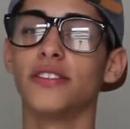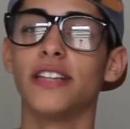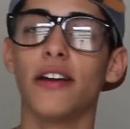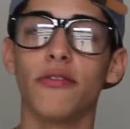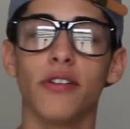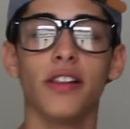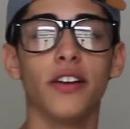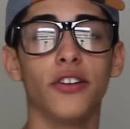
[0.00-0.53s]

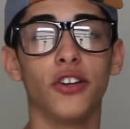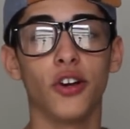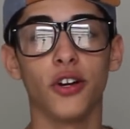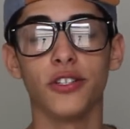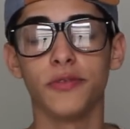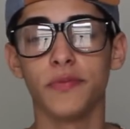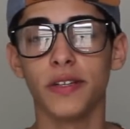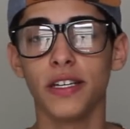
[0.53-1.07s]
that really
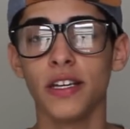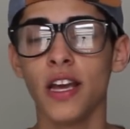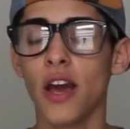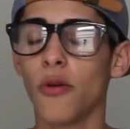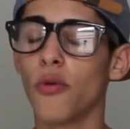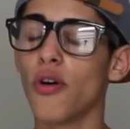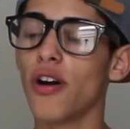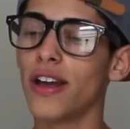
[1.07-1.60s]
annoys me.
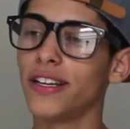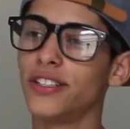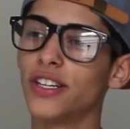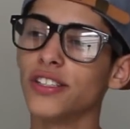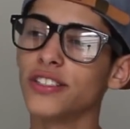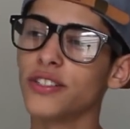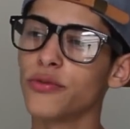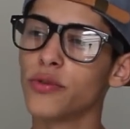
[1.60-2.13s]
Well, it
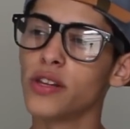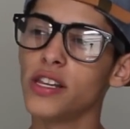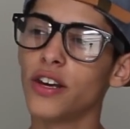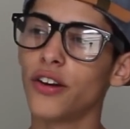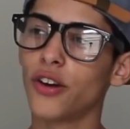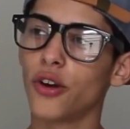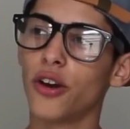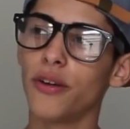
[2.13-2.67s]
doesn't really
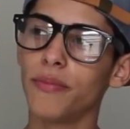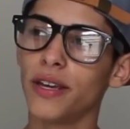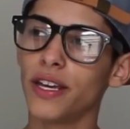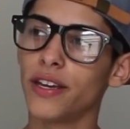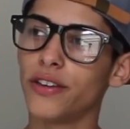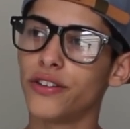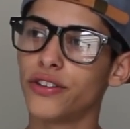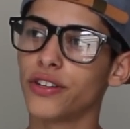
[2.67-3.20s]
annoy me.
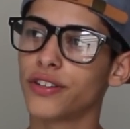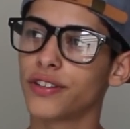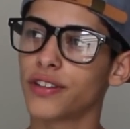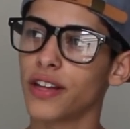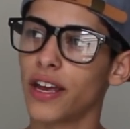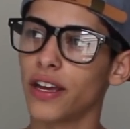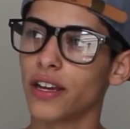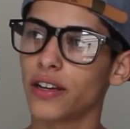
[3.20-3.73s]
It
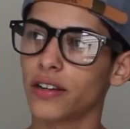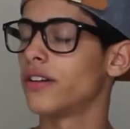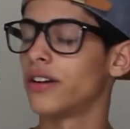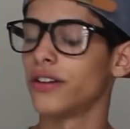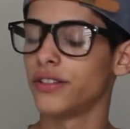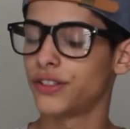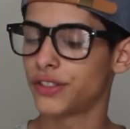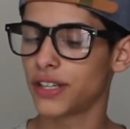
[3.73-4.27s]
just like, you
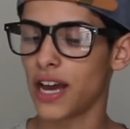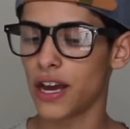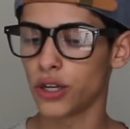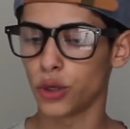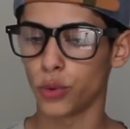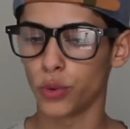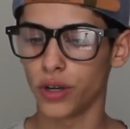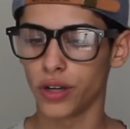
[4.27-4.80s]
know, it's kind
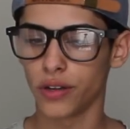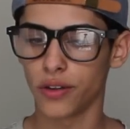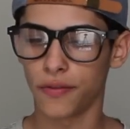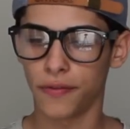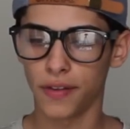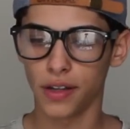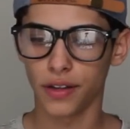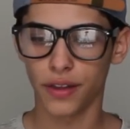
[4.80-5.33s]
of weird the
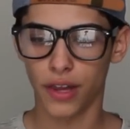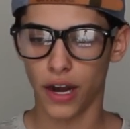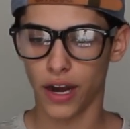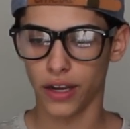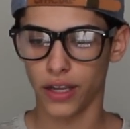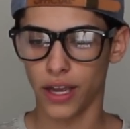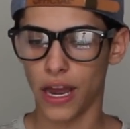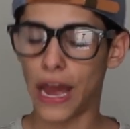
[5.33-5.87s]
feeling that
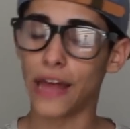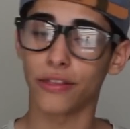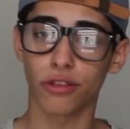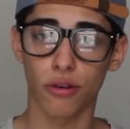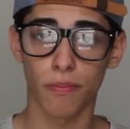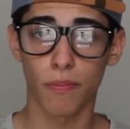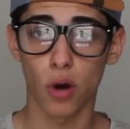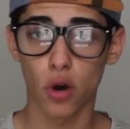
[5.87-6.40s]
I get at
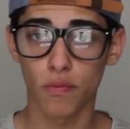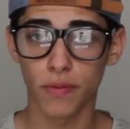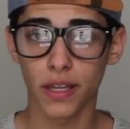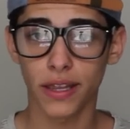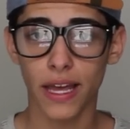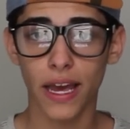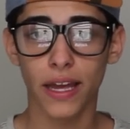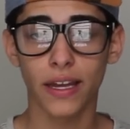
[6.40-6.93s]
the
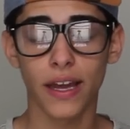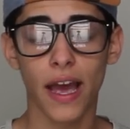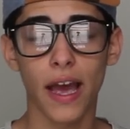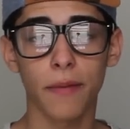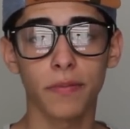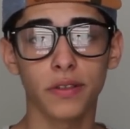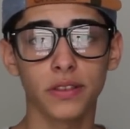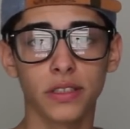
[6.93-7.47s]
moment that it
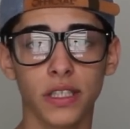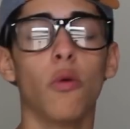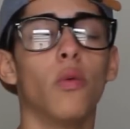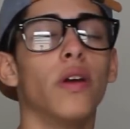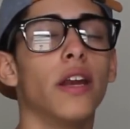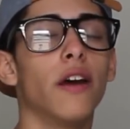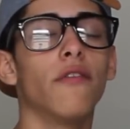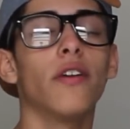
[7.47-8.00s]
happens.
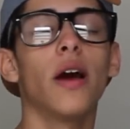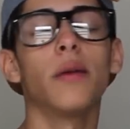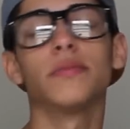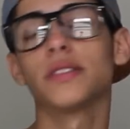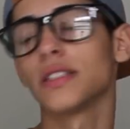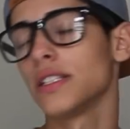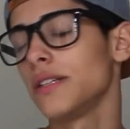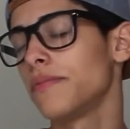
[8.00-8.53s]
Whenever I'm
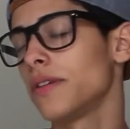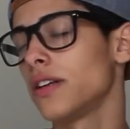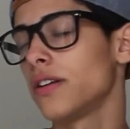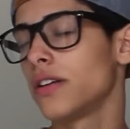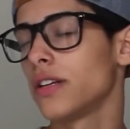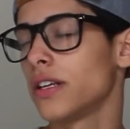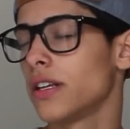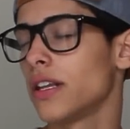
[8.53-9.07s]
sleeping
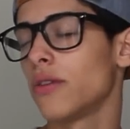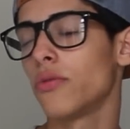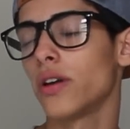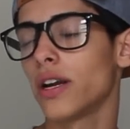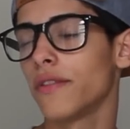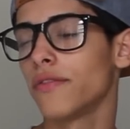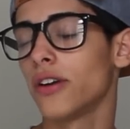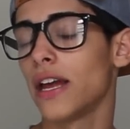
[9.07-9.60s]
and
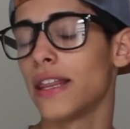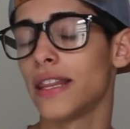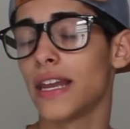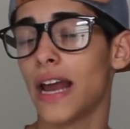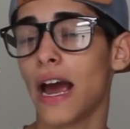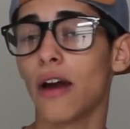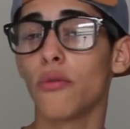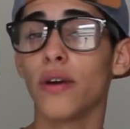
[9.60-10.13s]
whatever, and
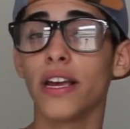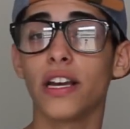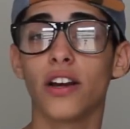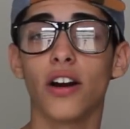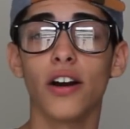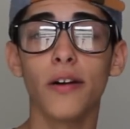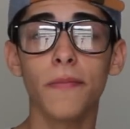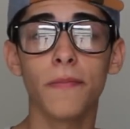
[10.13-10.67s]
then I wake
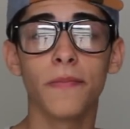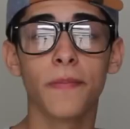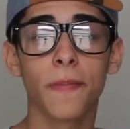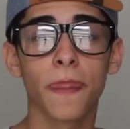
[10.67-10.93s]
up,